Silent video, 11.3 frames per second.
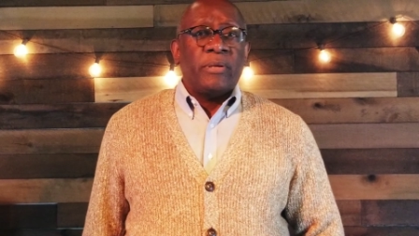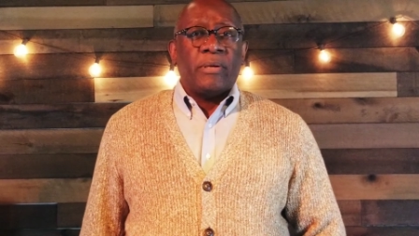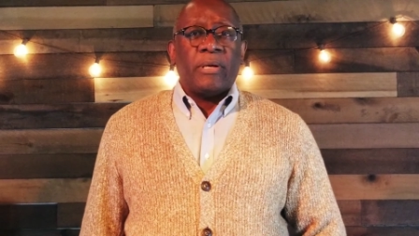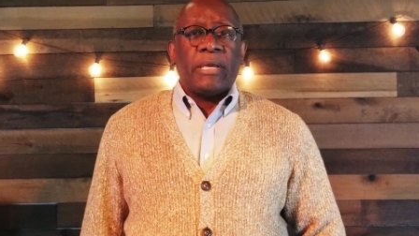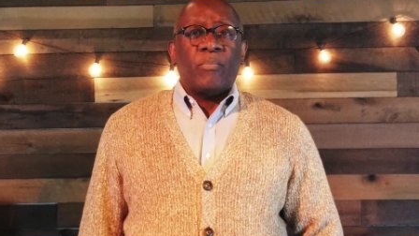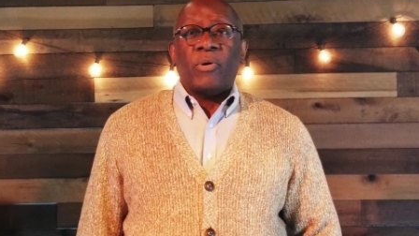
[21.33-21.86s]

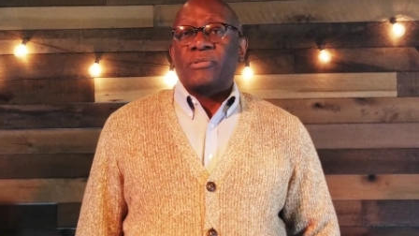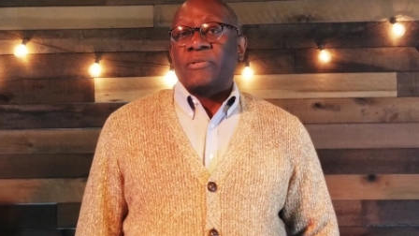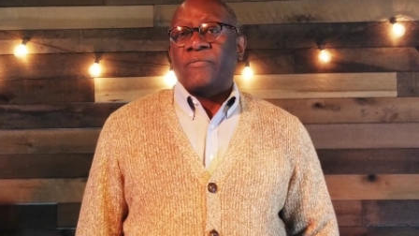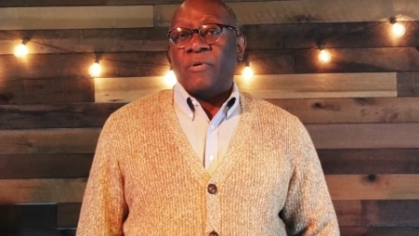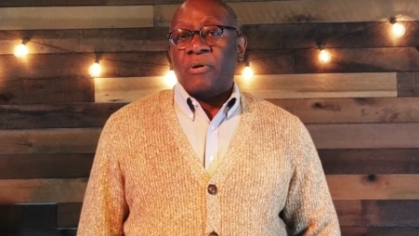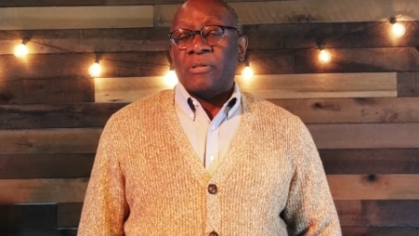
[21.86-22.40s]
And most
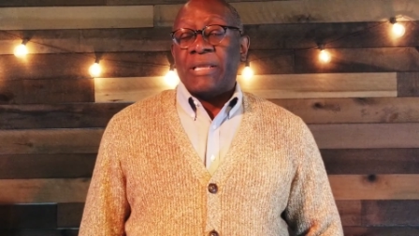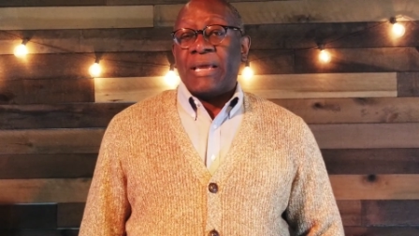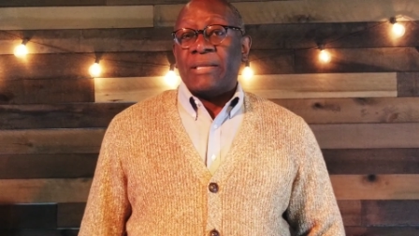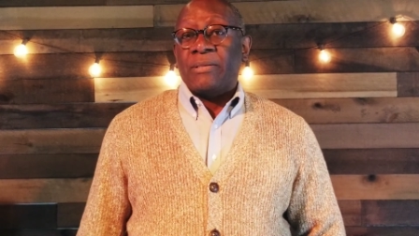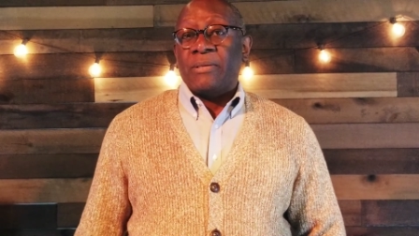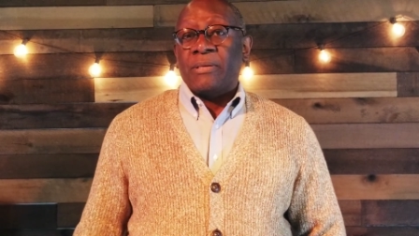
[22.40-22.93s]
of all,
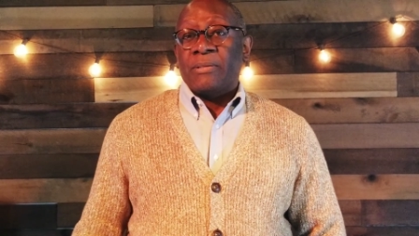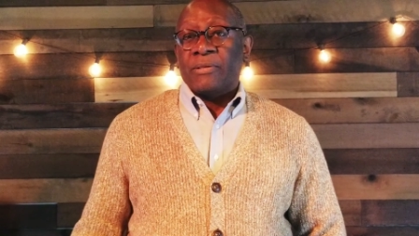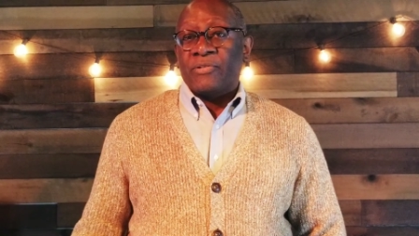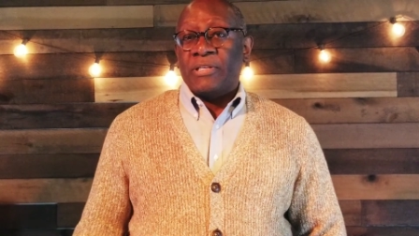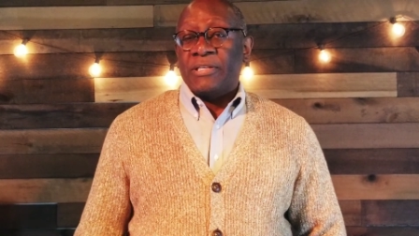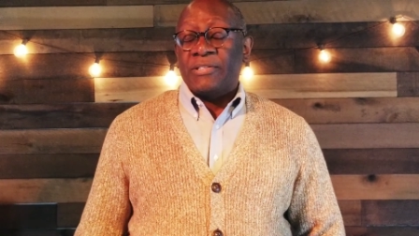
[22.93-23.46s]
that in the
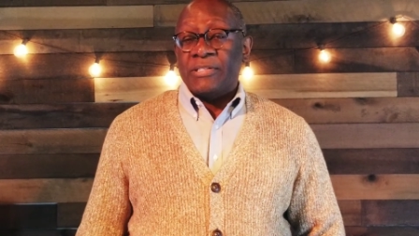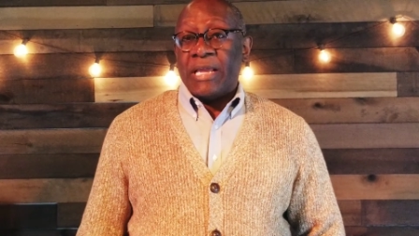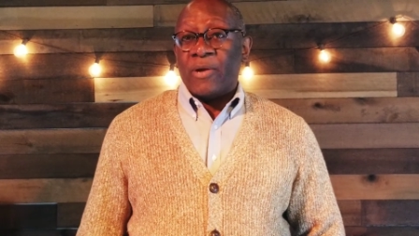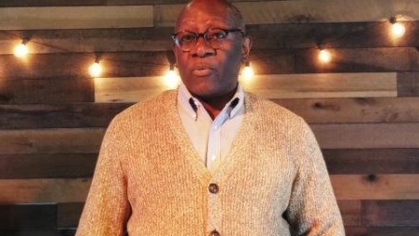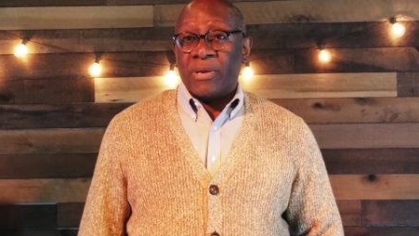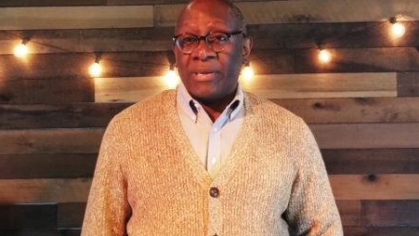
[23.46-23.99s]
season
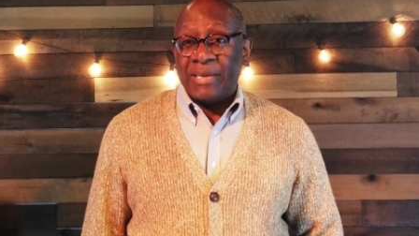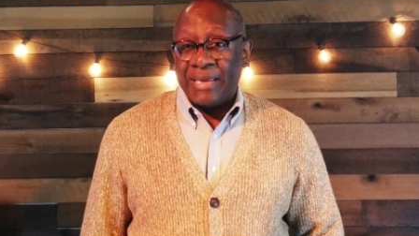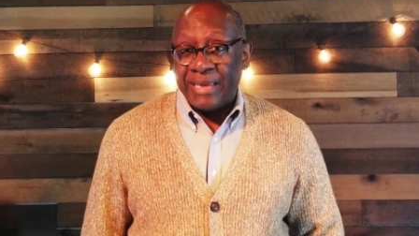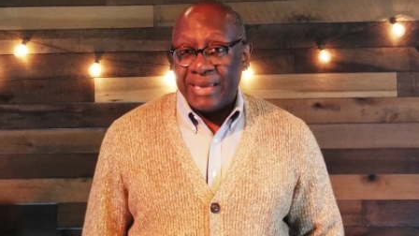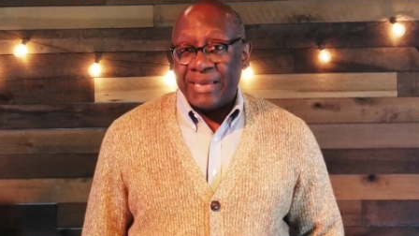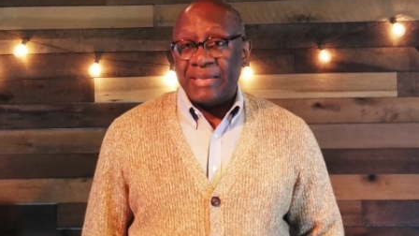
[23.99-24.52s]
that we're
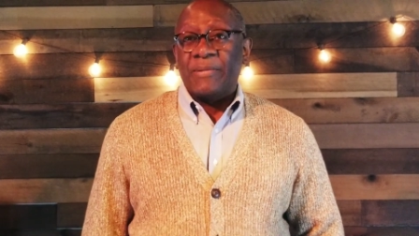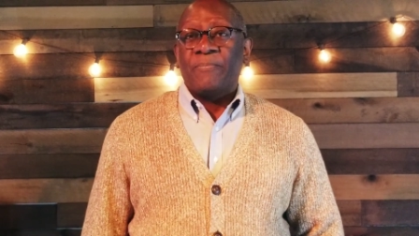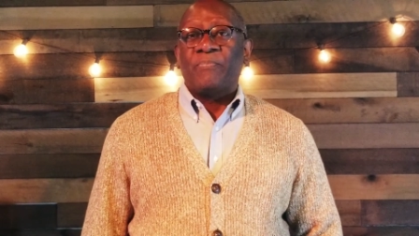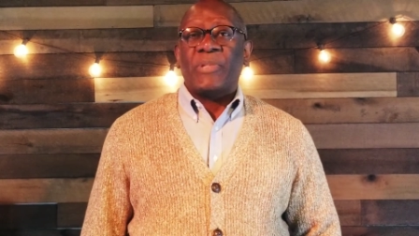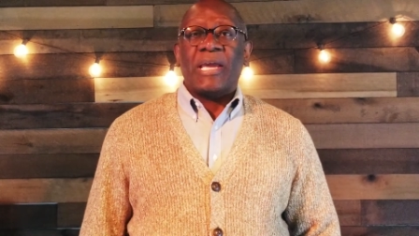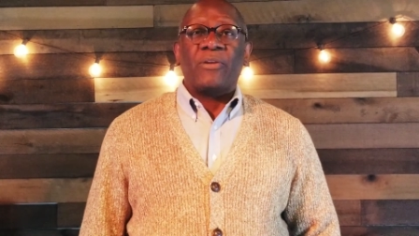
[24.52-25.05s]
in,
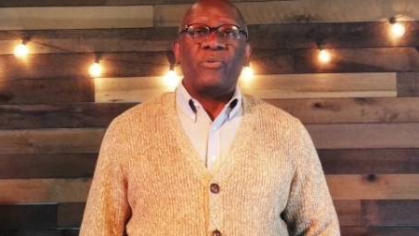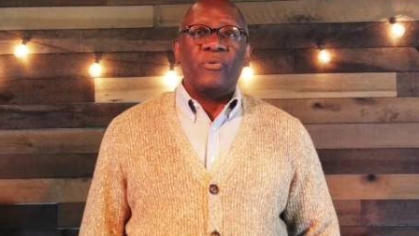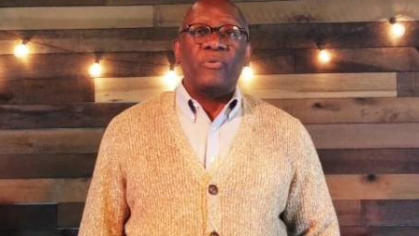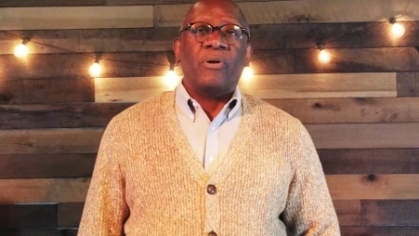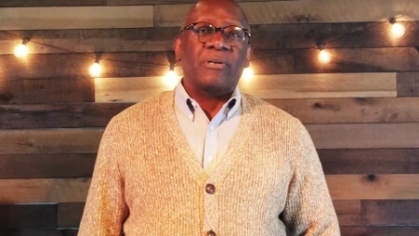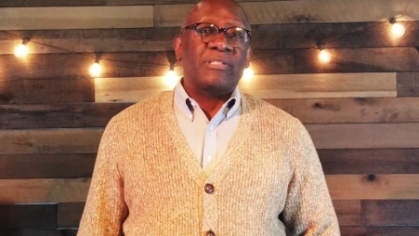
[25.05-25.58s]
that
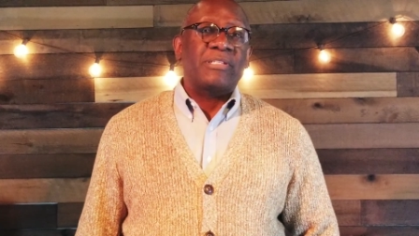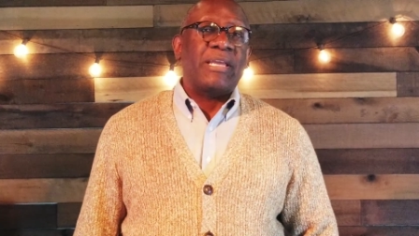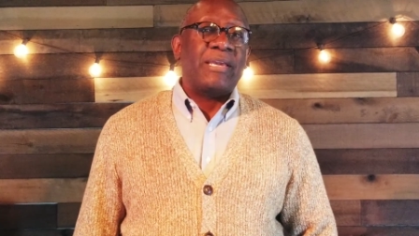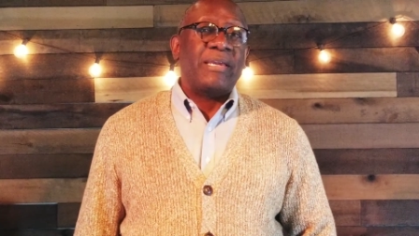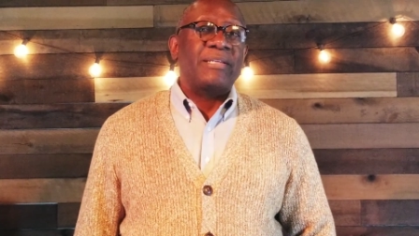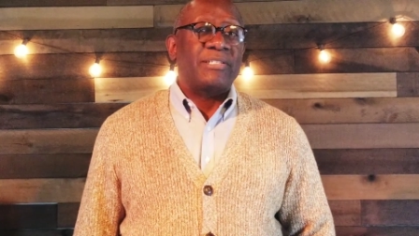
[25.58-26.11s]
you are
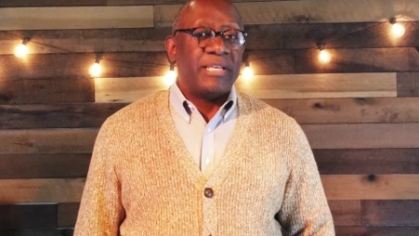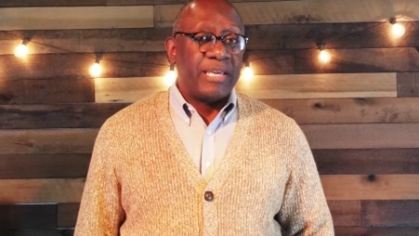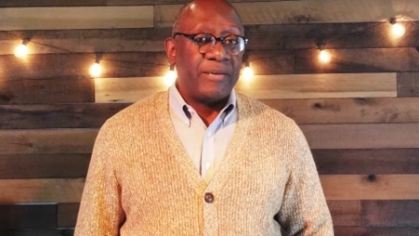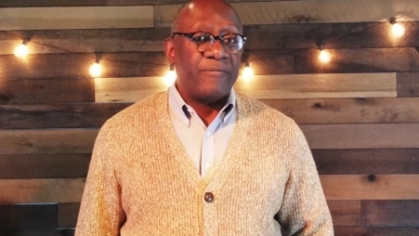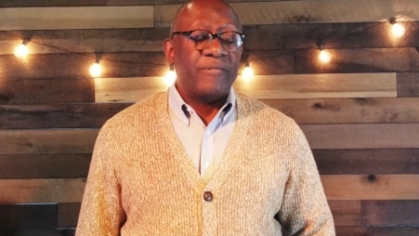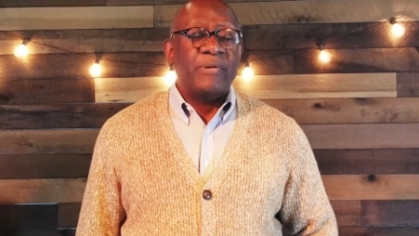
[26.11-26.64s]
staying
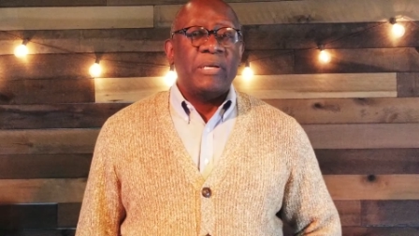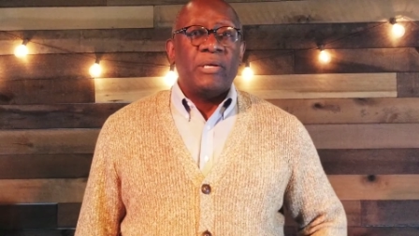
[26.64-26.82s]
safe.